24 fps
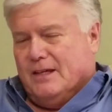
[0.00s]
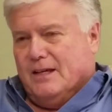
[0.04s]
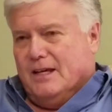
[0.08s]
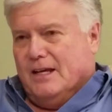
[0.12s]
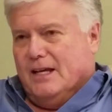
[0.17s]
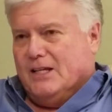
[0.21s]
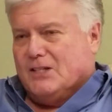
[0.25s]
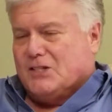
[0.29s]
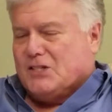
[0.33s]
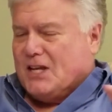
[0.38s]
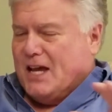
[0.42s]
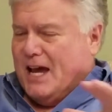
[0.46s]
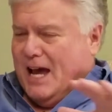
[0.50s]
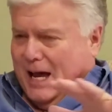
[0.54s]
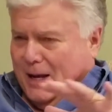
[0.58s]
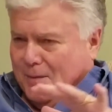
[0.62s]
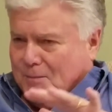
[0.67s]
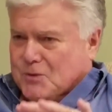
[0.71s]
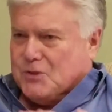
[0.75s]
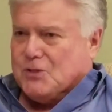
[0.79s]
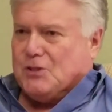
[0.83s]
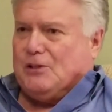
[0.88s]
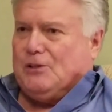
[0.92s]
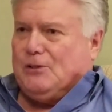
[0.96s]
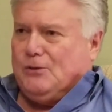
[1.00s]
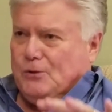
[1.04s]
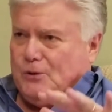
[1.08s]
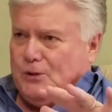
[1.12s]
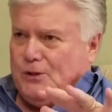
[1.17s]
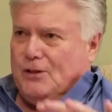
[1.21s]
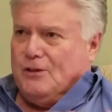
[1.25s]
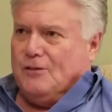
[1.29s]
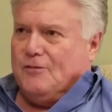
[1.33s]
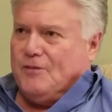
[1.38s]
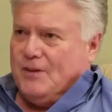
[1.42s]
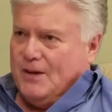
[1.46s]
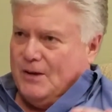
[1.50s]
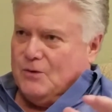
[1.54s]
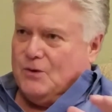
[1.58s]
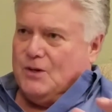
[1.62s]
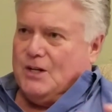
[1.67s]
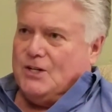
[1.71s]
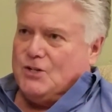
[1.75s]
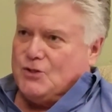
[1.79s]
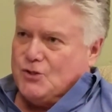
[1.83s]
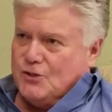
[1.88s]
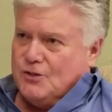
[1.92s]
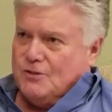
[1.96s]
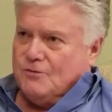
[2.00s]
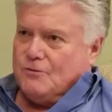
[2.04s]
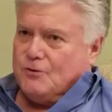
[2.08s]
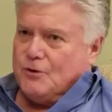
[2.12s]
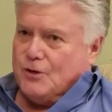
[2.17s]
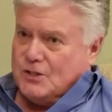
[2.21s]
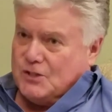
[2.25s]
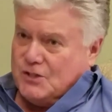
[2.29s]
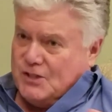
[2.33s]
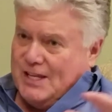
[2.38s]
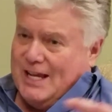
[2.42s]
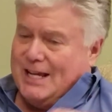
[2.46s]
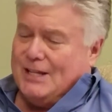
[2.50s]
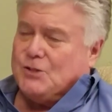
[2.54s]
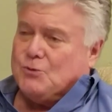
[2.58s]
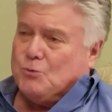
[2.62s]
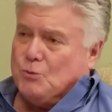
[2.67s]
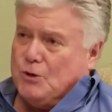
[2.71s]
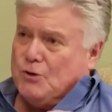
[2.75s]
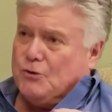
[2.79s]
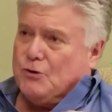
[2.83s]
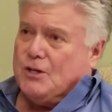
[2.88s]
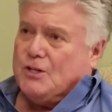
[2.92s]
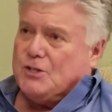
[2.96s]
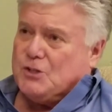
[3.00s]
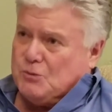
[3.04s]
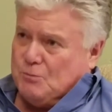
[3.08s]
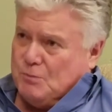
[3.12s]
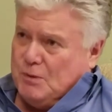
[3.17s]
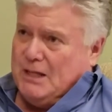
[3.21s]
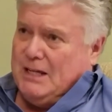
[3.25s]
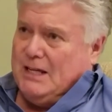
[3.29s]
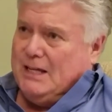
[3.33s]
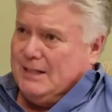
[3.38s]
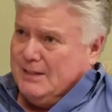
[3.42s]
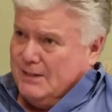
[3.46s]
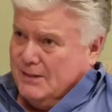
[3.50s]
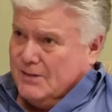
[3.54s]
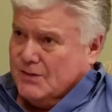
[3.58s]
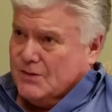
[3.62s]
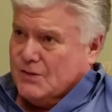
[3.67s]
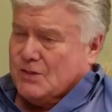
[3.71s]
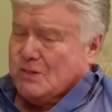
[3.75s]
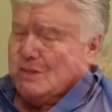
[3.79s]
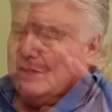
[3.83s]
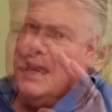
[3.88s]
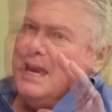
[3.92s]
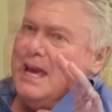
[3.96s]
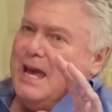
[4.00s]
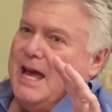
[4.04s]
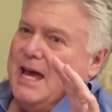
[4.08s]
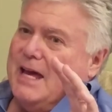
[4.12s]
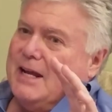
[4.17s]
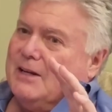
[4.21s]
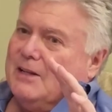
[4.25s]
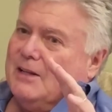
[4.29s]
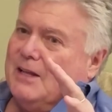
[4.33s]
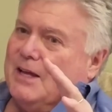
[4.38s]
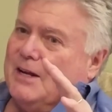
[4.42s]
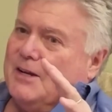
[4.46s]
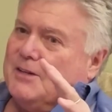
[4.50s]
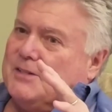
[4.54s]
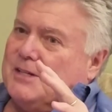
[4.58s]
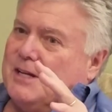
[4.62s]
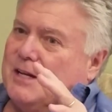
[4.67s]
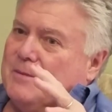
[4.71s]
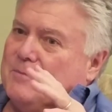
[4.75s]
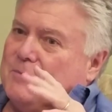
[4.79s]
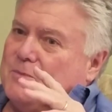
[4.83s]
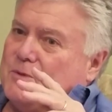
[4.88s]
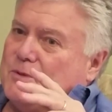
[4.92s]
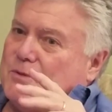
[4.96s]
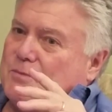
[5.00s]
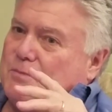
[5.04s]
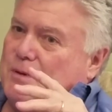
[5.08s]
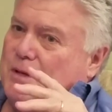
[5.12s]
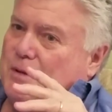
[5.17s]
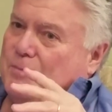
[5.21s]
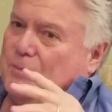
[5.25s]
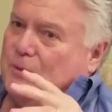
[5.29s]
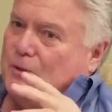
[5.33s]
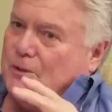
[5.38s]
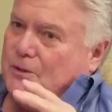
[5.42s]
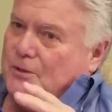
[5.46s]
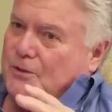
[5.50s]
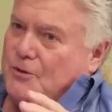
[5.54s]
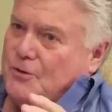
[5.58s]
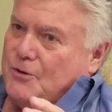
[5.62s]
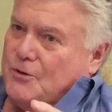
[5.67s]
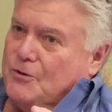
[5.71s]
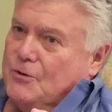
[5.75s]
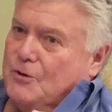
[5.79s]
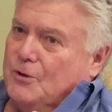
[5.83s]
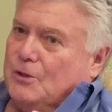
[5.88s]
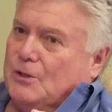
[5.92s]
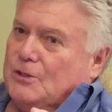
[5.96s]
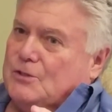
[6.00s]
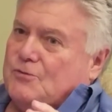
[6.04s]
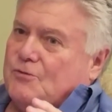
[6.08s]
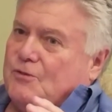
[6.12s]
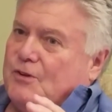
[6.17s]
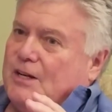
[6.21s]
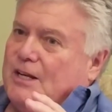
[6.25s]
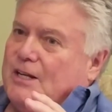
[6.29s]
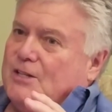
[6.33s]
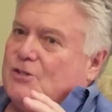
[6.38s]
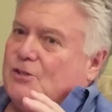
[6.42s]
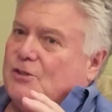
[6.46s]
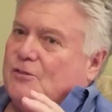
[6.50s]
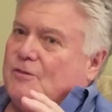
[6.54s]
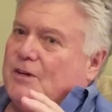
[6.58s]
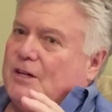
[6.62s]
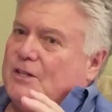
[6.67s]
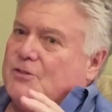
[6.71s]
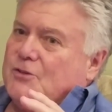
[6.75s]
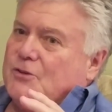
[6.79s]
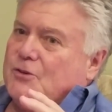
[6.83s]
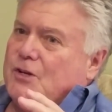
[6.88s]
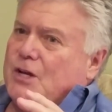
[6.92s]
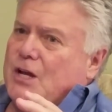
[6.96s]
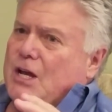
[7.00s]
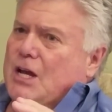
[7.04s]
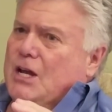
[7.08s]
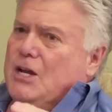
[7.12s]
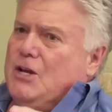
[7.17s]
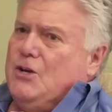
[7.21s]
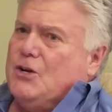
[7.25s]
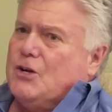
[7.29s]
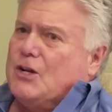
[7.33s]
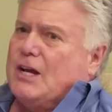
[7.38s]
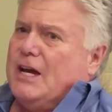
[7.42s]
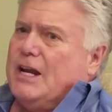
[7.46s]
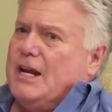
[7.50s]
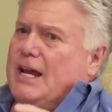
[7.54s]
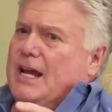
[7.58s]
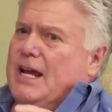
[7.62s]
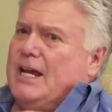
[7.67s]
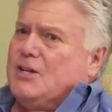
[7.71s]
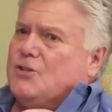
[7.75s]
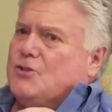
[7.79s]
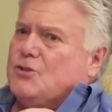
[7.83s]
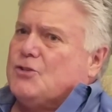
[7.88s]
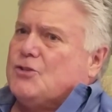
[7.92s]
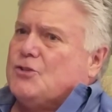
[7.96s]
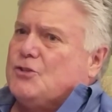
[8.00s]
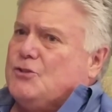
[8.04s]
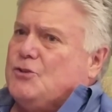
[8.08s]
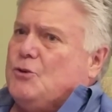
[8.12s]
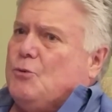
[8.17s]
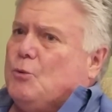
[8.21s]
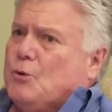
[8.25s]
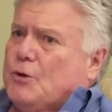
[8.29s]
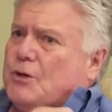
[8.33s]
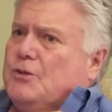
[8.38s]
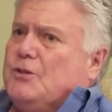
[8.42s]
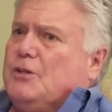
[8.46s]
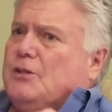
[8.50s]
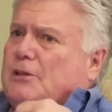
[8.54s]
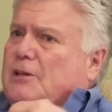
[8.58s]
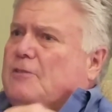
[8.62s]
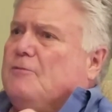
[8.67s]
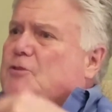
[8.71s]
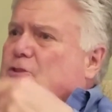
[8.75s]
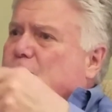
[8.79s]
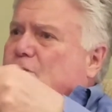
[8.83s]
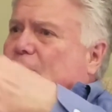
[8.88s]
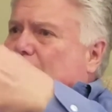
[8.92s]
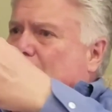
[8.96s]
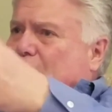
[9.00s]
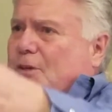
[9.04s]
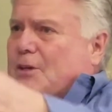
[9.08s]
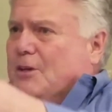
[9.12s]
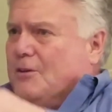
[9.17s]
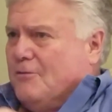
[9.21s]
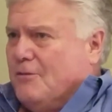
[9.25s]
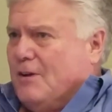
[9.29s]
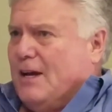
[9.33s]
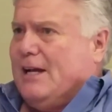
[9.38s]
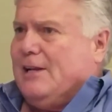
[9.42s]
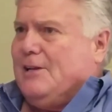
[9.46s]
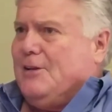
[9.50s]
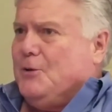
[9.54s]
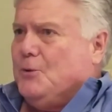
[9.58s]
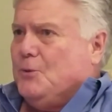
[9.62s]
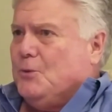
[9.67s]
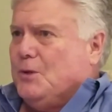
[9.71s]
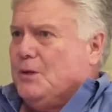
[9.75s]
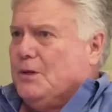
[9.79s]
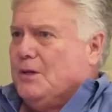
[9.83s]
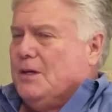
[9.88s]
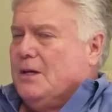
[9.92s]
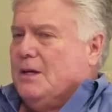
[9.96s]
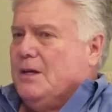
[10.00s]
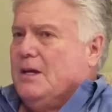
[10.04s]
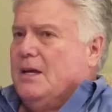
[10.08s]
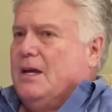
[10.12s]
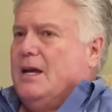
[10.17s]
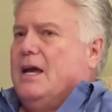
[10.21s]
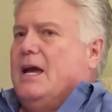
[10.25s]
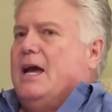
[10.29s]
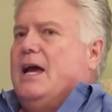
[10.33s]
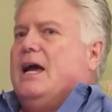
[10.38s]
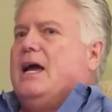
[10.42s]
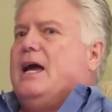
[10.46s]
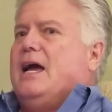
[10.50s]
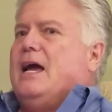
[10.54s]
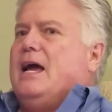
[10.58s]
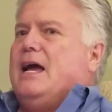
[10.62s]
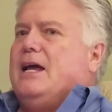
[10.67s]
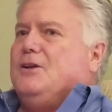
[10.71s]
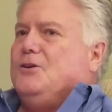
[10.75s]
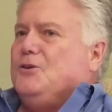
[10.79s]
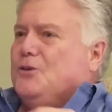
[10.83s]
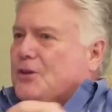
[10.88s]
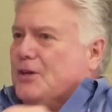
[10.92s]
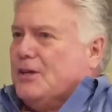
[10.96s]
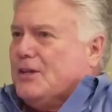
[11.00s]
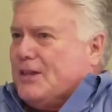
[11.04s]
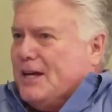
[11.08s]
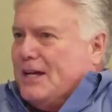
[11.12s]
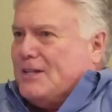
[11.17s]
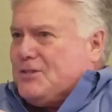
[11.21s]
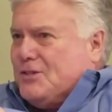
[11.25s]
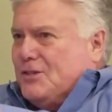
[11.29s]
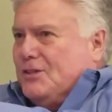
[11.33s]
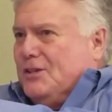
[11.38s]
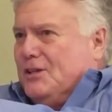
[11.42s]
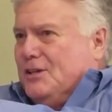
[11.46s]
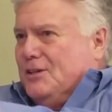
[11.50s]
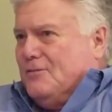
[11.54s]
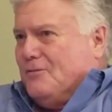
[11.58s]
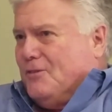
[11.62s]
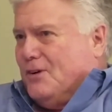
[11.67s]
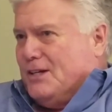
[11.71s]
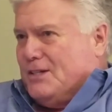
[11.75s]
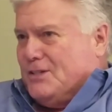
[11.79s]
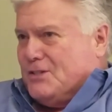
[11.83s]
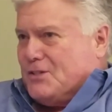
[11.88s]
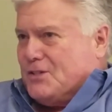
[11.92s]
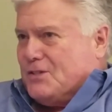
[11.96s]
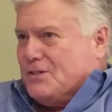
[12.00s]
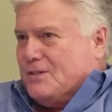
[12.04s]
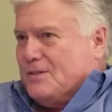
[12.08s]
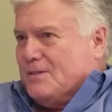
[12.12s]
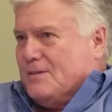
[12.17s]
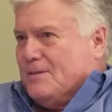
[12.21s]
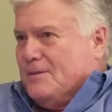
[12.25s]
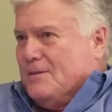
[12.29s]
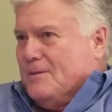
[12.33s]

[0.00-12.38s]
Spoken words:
It's absolutely the foundation of trust. That's where trust begins. And a lot of times people in your role as financial advisor, you're kind of anxious because you want to deliver something of value. And you think that's in the advice.